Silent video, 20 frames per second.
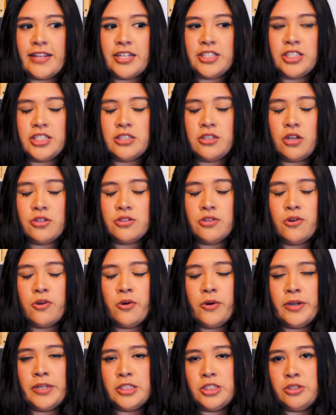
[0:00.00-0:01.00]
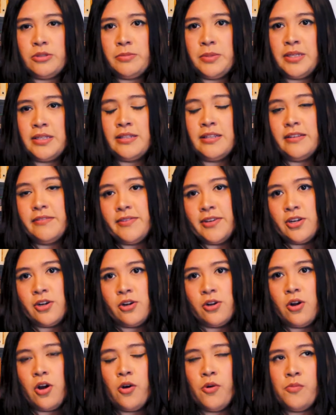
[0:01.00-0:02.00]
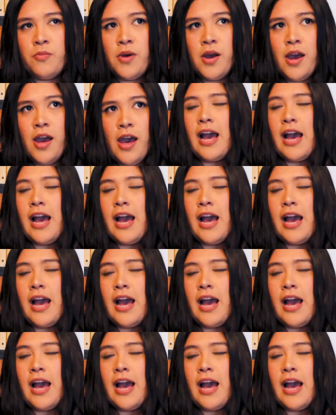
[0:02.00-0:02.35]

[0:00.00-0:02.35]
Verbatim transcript: that she's also going to be leaving her home.